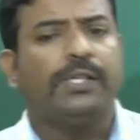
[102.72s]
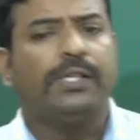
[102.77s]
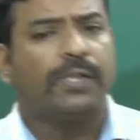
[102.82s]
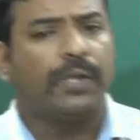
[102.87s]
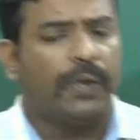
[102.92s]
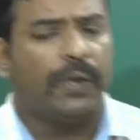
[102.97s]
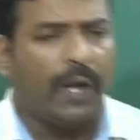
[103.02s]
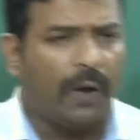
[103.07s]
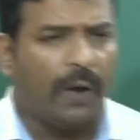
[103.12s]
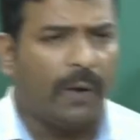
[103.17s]

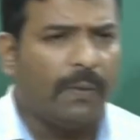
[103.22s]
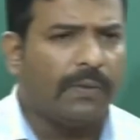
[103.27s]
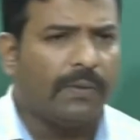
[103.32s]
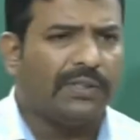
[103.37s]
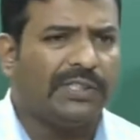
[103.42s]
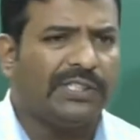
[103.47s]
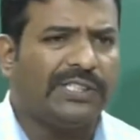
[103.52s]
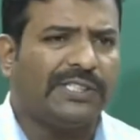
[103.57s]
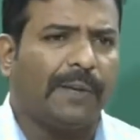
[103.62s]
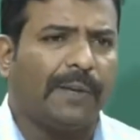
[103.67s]
So now
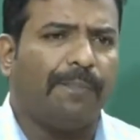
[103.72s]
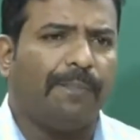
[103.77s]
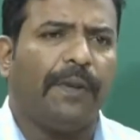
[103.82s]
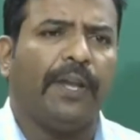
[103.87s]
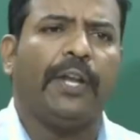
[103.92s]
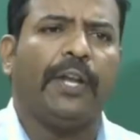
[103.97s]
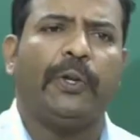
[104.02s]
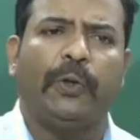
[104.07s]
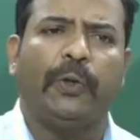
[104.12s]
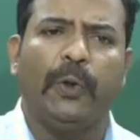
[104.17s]

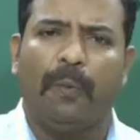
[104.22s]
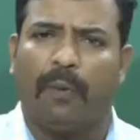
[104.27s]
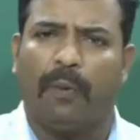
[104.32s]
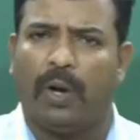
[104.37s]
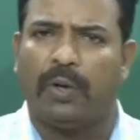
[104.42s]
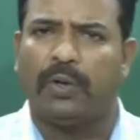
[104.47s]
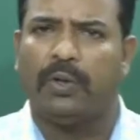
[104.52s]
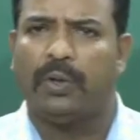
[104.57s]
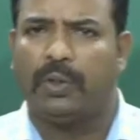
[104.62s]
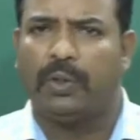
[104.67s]
stepping into
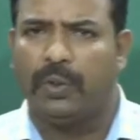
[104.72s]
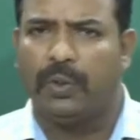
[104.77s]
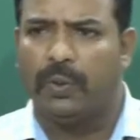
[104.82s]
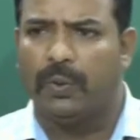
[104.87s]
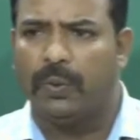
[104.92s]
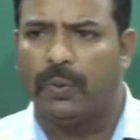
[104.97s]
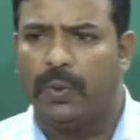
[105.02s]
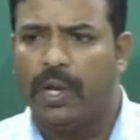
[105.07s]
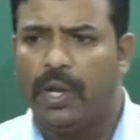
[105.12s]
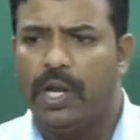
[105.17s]
Module
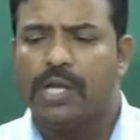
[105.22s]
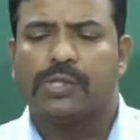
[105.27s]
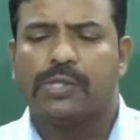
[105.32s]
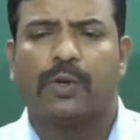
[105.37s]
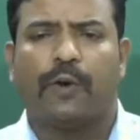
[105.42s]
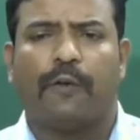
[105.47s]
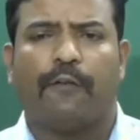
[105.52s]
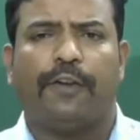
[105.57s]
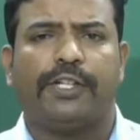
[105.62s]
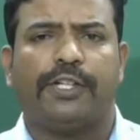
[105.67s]
2,
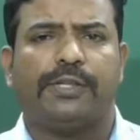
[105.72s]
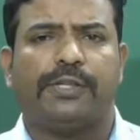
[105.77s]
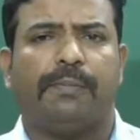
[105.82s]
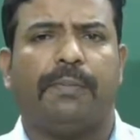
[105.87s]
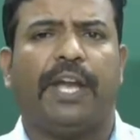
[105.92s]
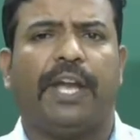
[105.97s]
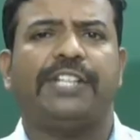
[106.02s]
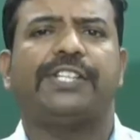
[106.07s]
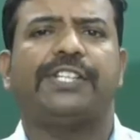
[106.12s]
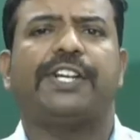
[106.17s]
which
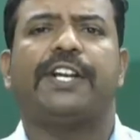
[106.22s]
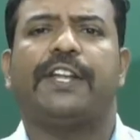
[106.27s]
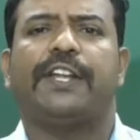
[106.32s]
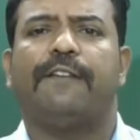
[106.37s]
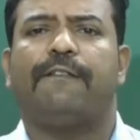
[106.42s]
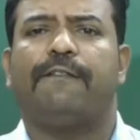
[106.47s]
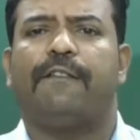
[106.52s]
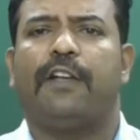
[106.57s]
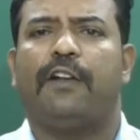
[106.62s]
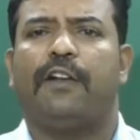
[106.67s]

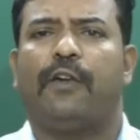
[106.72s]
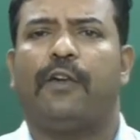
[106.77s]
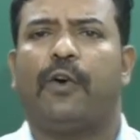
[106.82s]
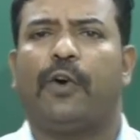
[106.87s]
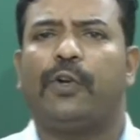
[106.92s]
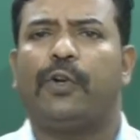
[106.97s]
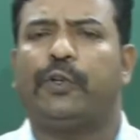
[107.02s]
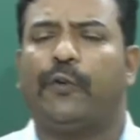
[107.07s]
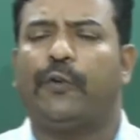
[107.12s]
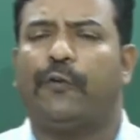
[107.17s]
majorly we are
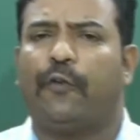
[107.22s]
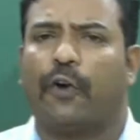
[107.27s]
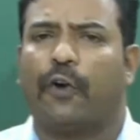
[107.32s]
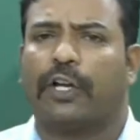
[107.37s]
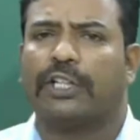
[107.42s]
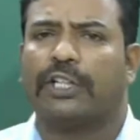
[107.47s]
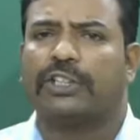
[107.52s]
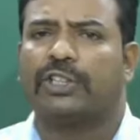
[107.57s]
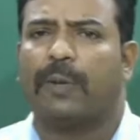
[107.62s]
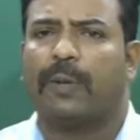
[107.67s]
going to
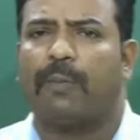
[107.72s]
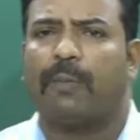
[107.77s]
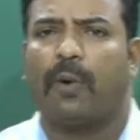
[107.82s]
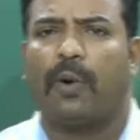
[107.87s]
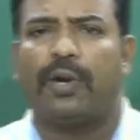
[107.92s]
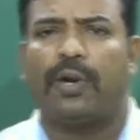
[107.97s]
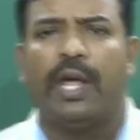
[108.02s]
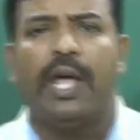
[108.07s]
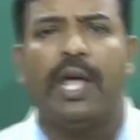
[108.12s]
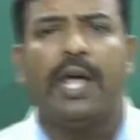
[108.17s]
focus
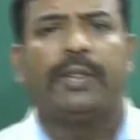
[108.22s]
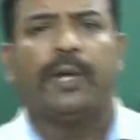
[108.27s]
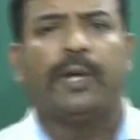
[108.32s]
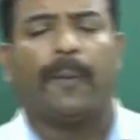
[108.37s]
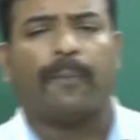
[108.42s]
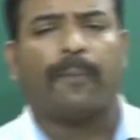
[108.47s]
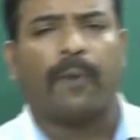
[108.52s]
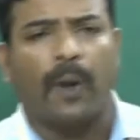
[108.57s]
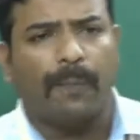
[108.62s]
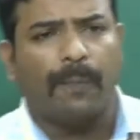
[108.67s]
upon
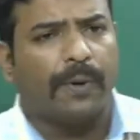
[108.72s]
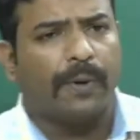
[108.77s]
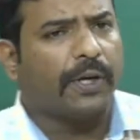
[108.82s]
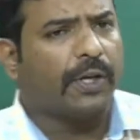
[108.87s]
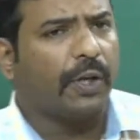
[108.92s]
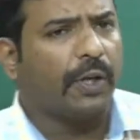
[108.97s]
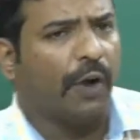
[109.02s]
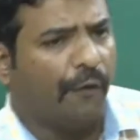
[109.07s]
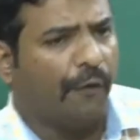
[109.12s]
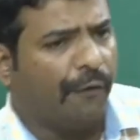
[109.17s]
the
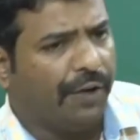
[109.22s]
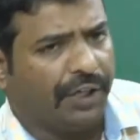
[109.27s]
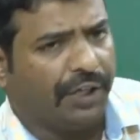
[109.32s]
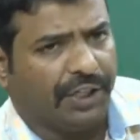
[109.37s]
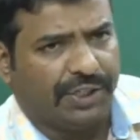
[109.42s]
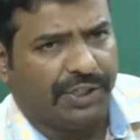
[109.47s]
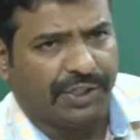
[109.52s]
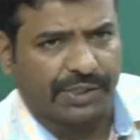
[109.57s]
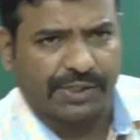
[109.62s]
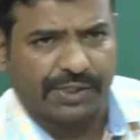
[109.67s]
property of
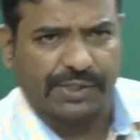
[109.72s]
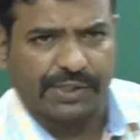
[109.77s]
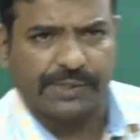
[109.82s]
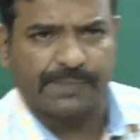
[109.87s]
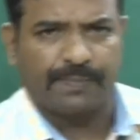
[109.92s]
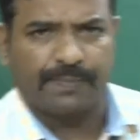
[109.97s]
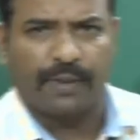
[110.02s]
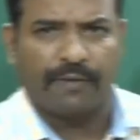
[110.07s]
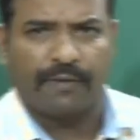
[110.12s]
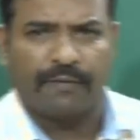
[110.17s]

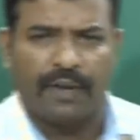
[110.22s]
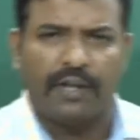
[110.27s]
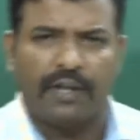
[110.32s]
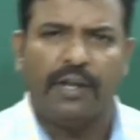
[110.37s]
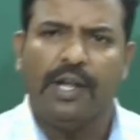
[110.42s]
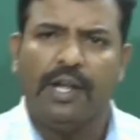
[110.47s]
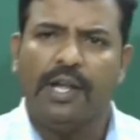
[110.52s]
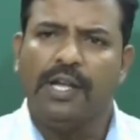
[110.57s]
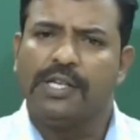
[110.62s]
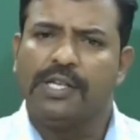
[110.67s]
integers. Fine.
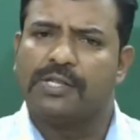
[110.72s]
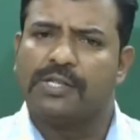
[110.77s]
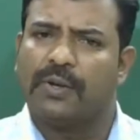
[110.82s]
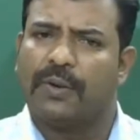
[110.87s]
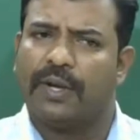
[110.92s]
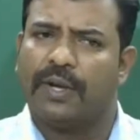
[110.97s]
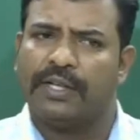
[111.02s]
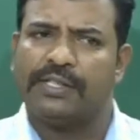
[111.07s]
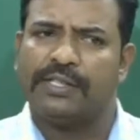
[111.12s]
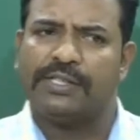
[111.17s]

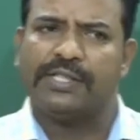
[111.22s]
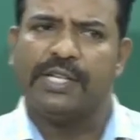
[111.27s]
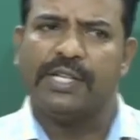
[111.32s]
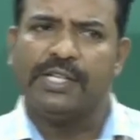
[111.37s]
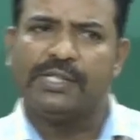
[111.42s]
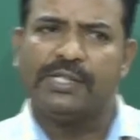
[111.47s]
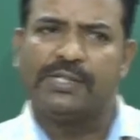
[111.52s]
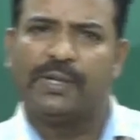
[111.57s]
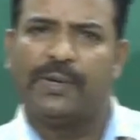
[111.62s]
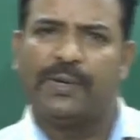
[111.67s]

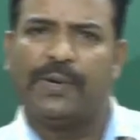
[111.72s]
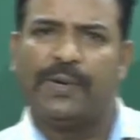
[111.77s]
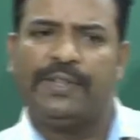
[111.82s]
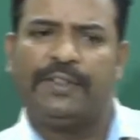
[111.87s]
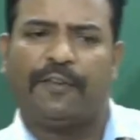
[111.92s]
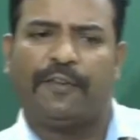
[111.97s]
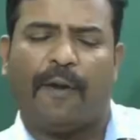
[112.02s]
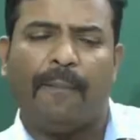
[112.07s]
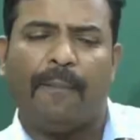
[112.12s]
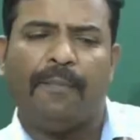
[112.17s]

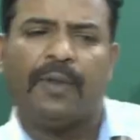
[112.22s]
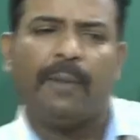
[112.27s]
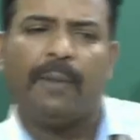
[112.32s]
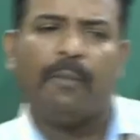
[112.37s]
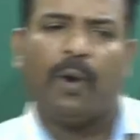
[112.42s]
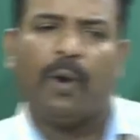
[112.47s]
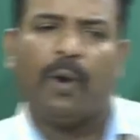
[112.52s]
From the